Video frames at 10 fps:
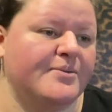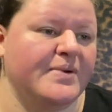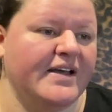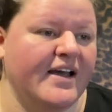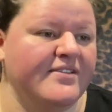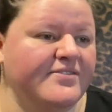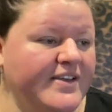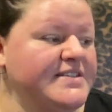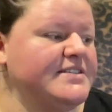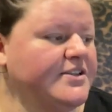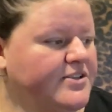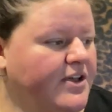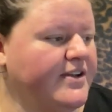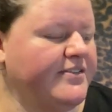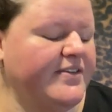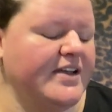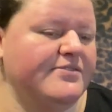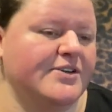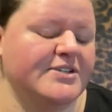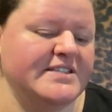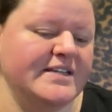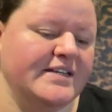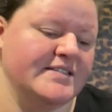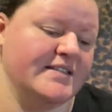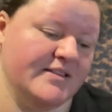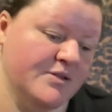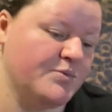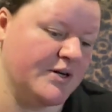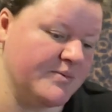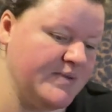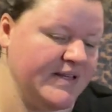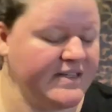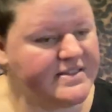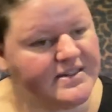but I've faced a lot of adversities in the workplace,